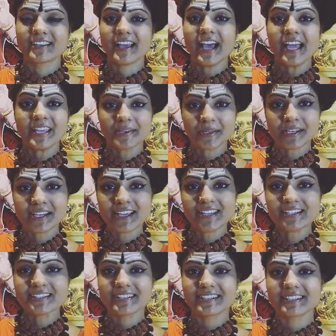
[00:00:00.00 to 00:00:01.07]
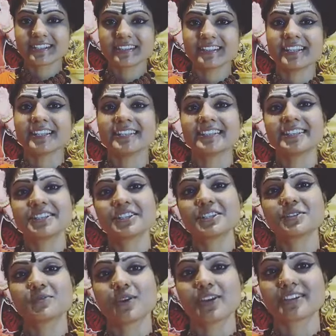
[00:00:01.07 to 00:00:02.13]
I realized that this
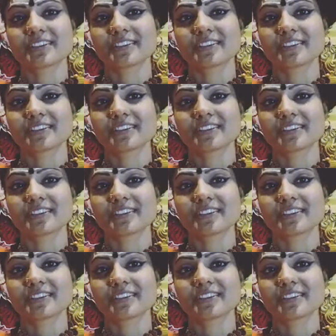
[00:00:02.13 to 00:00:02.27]
is what